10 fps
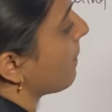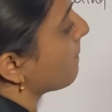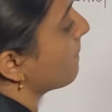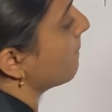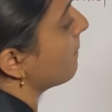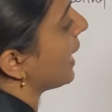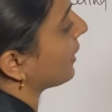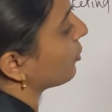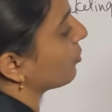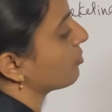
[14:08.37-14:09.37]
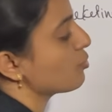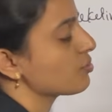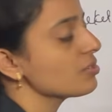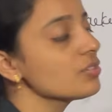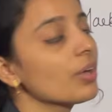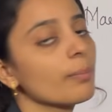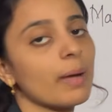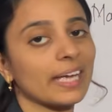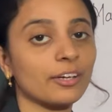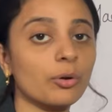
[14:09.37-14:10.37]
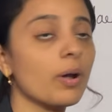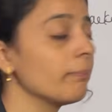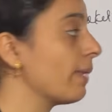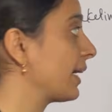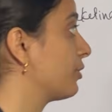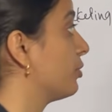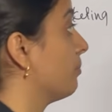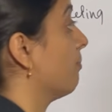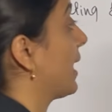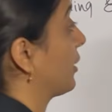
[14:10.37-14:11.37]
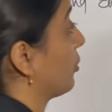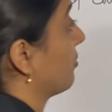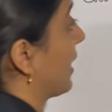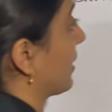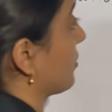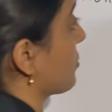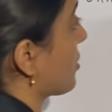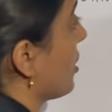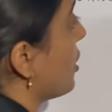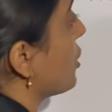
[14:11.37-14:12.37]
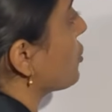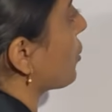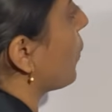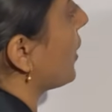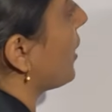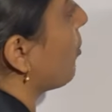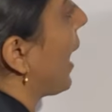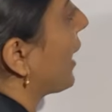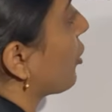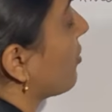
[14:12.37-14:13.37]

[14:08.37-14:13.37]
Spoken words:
macro forces, or micro and macro factors. So what are macro